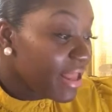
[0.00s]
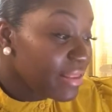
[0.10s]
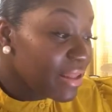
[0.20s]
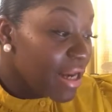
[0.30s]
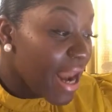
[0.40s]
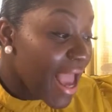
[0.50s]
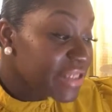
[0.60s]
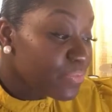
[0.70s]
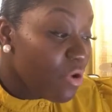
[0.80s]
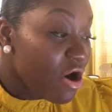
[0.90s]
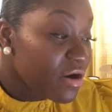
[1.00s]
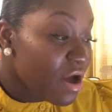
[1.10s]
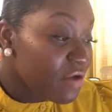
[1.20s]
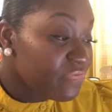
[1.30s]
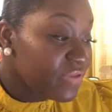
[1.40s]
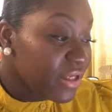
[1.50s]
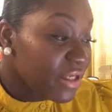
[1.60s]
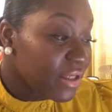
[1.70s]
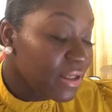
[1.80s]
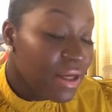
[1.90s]
And then the last part of
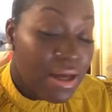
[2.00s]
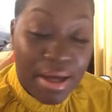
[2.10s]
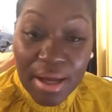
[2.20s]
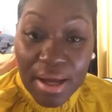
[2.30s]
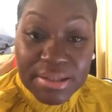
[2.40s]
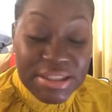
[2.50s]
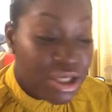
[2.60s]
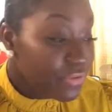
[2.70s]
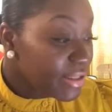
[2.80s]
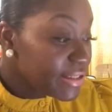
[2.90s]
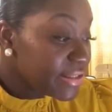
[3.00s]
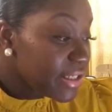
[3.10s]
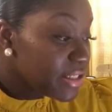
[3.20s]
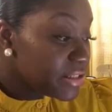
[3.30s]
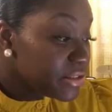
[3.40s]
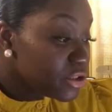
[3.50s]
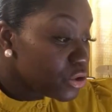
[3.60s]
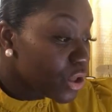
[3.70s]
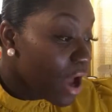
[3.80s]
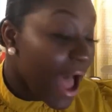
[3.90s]
the series is
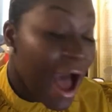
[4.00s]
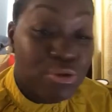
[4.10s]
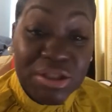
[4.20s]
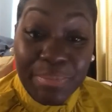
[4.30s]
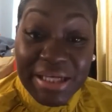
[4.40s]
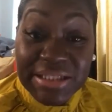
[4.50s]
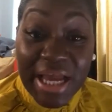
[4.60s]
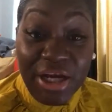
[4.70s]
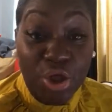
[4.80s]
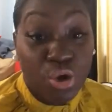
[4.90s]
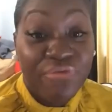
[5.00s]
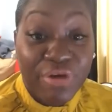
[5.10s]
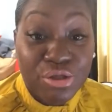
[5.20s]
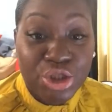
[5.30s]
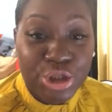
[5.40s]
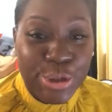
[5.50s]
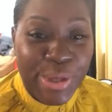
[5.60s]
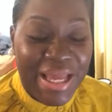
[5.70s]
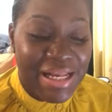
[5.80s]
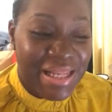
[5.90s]
how to maintain your virtue,
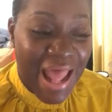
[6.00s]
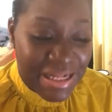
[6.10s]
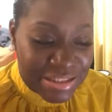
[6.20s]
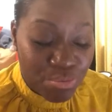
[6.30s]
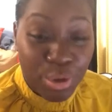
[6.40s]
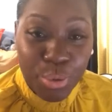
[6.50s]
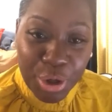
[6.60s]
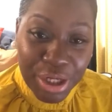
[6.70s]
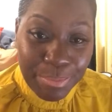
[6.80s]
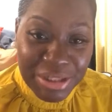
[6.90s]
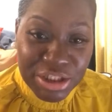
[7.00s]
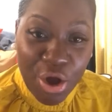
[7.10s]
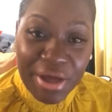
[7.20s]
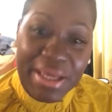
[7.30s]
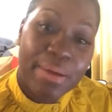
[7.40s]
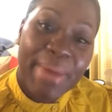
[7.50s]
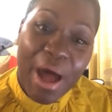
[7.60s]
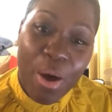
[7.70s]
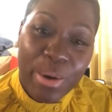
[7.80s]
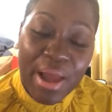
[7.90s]
and that's when we're going to be talking
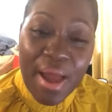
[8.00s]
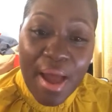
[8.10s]
about